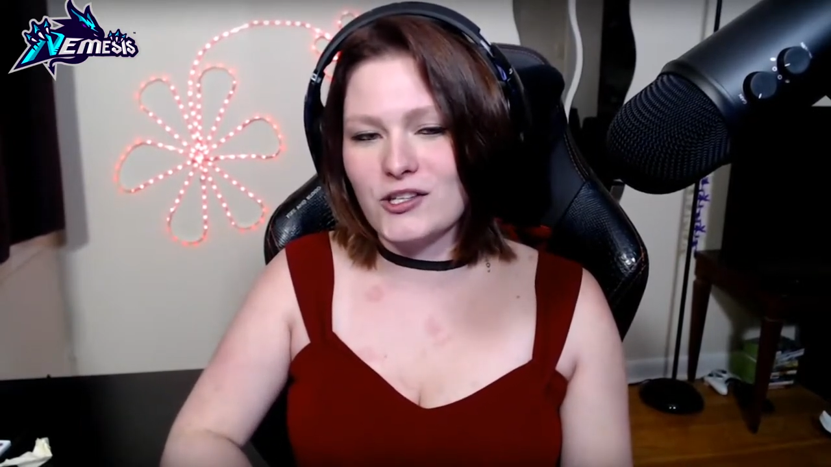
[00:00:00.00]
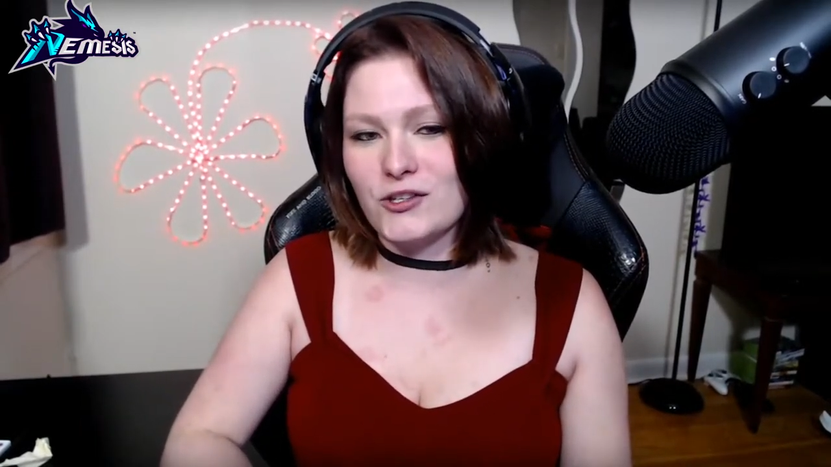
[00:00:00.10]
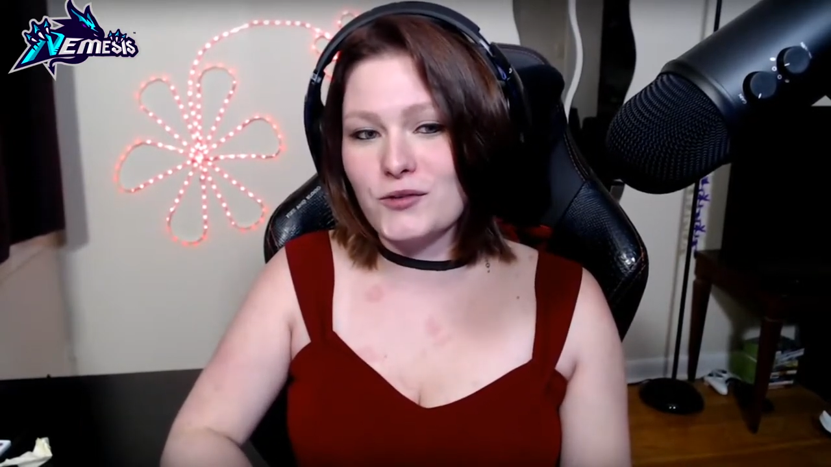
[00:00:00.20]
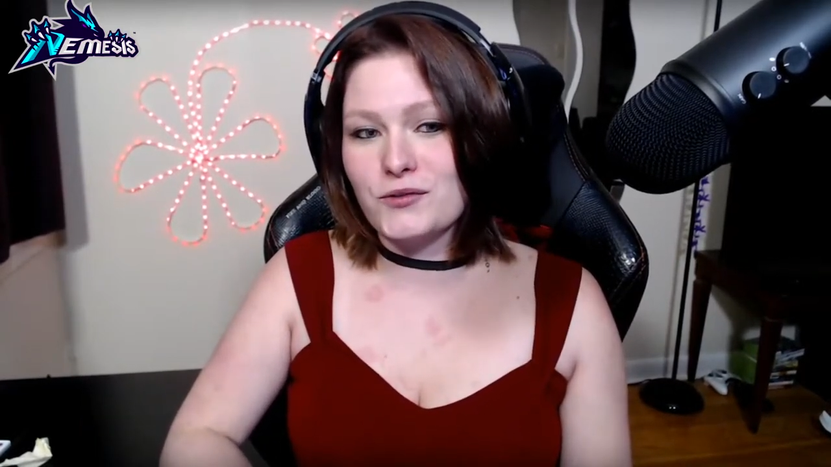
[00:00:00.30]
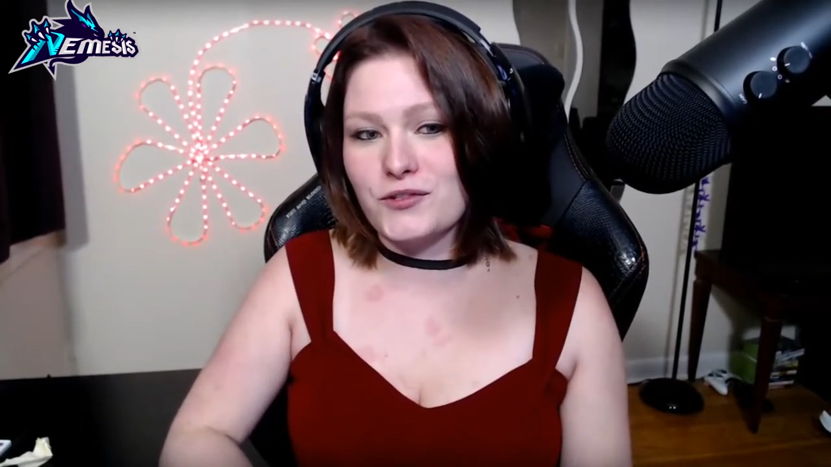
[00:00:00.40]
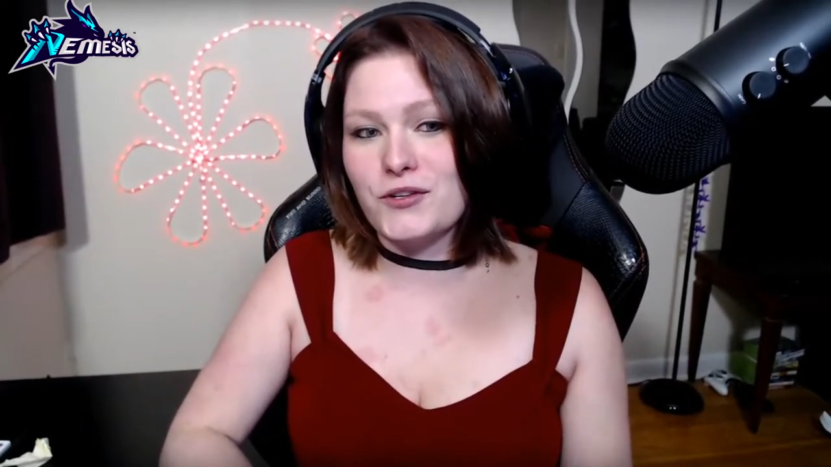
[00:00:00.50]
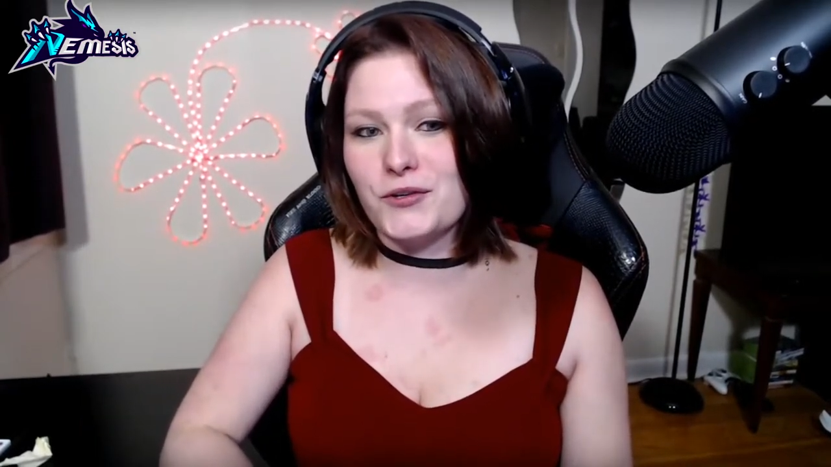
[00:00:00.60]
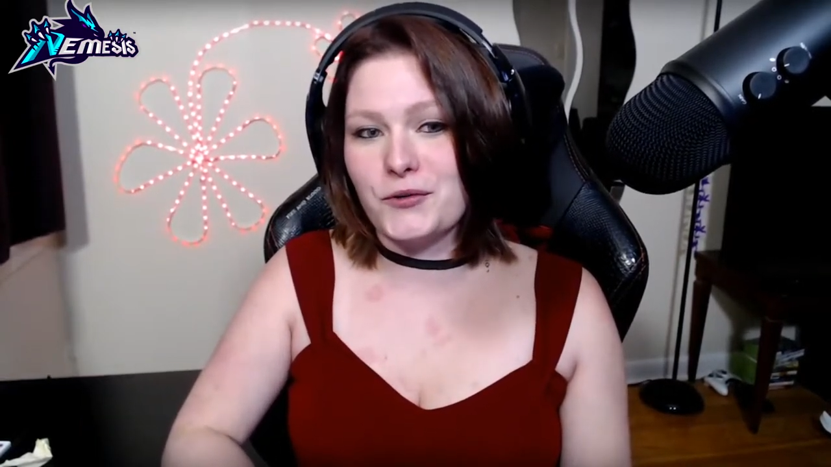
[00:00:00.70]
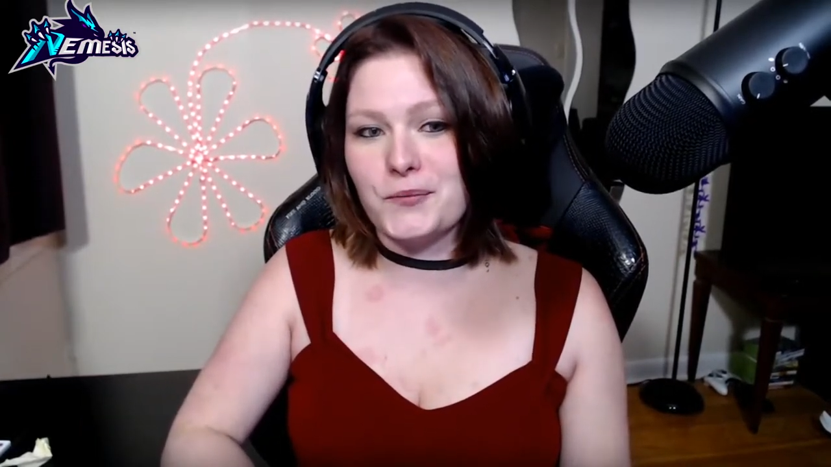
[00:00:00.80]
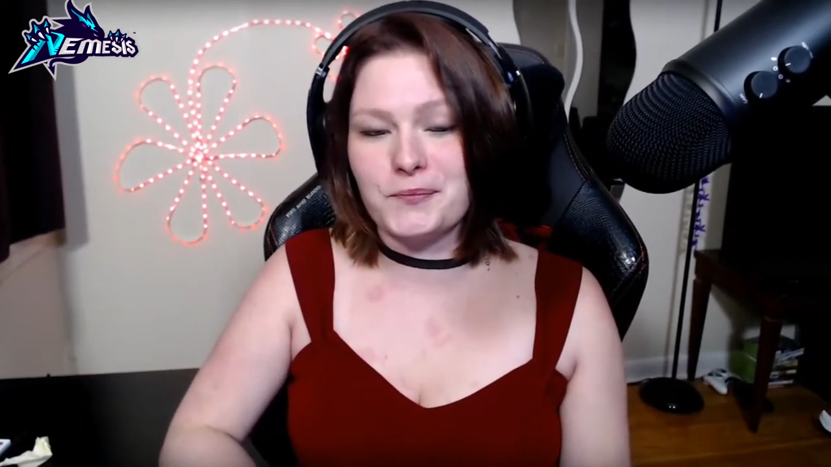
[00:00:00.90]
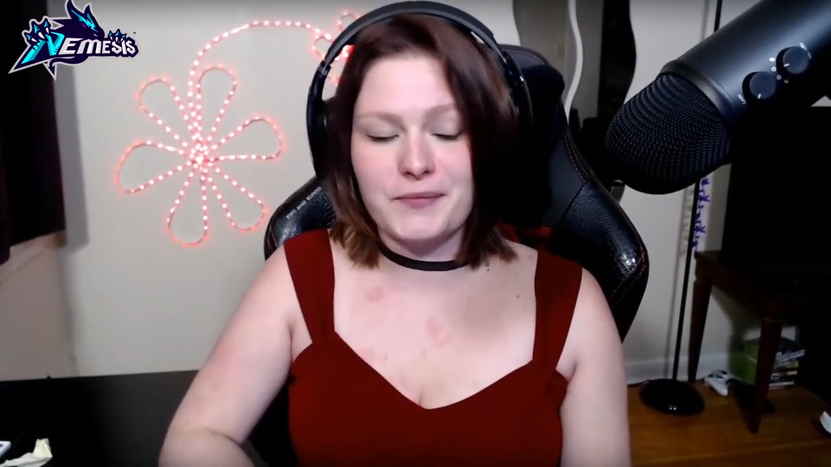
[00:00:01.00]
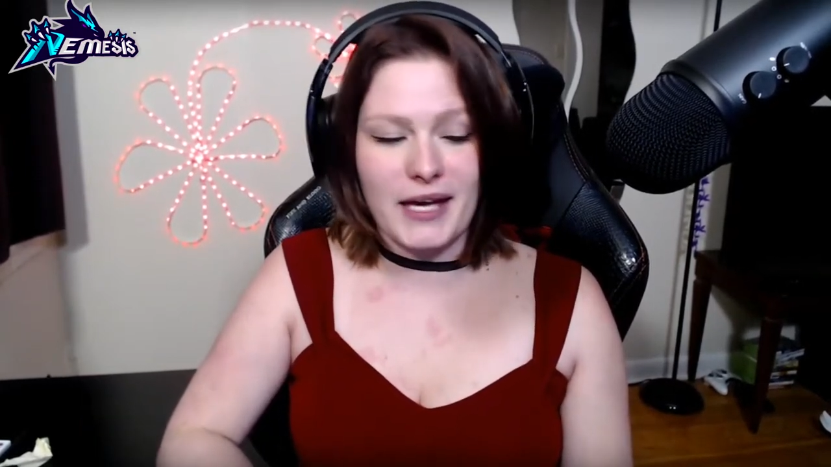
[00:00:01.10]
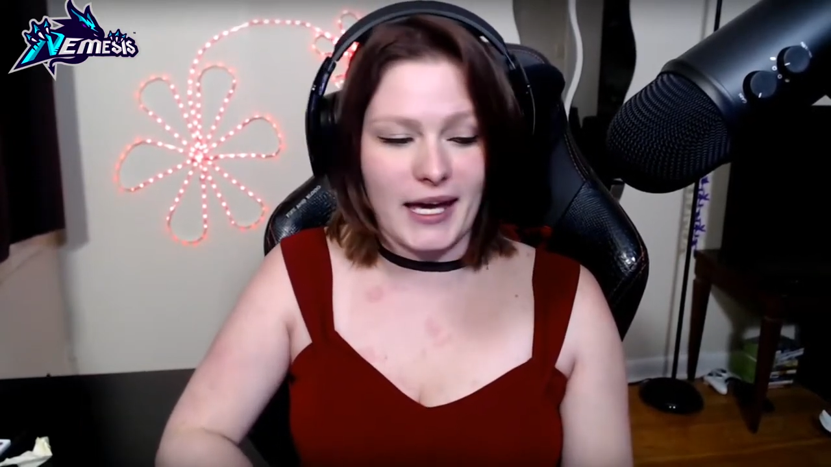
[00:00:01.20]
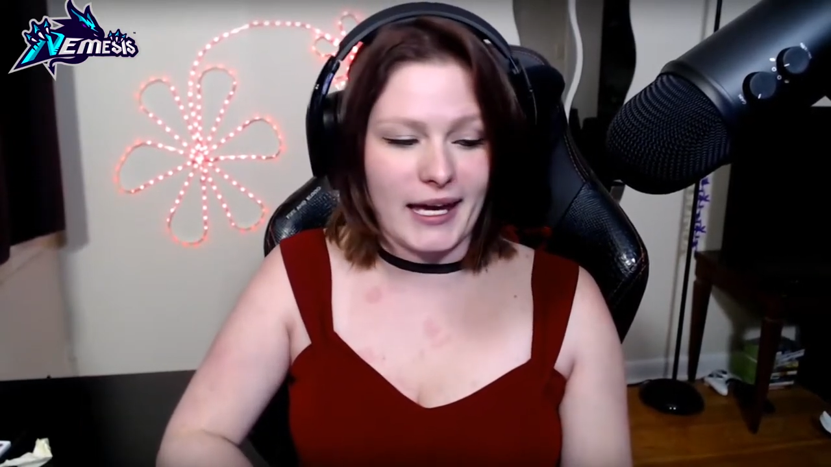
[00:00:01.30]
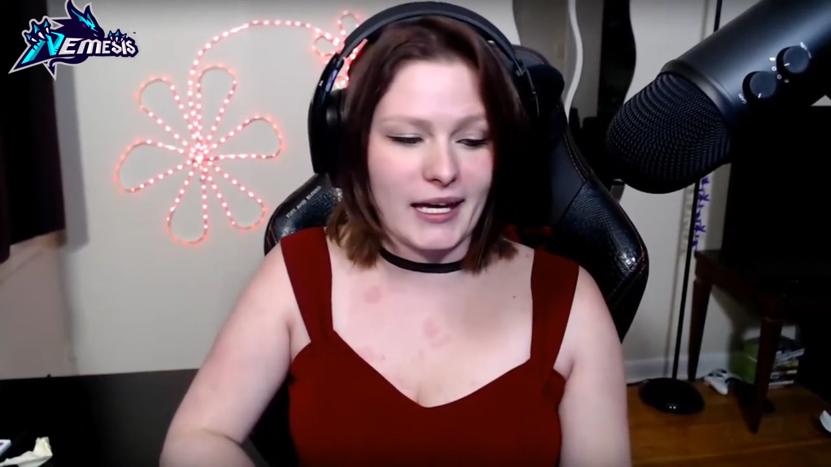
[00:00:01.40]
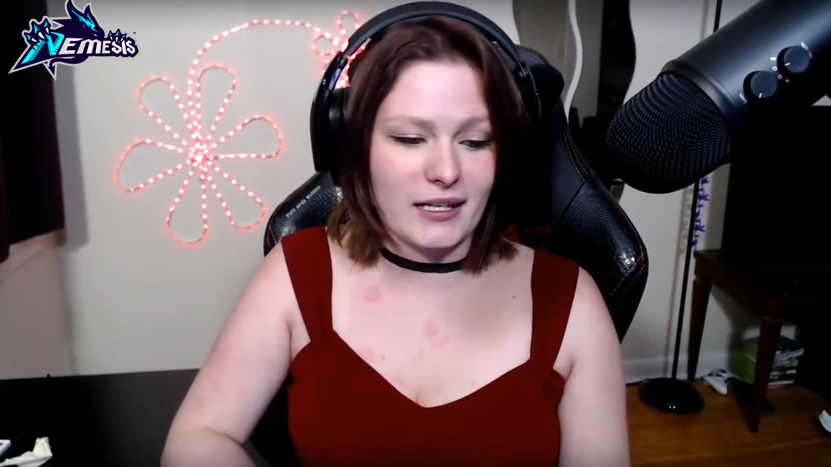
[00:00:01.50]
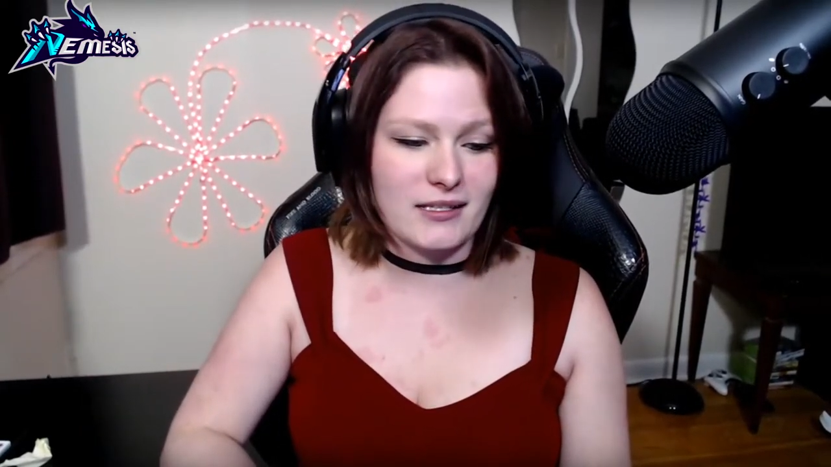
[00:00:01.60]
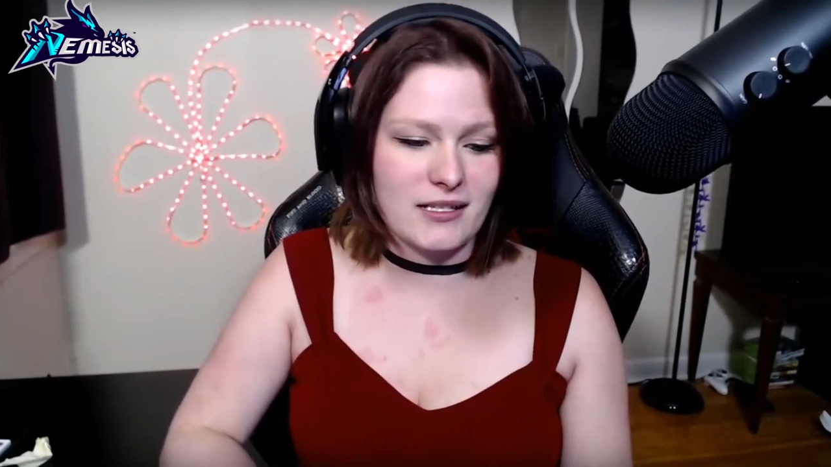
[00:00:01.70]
huge noob, and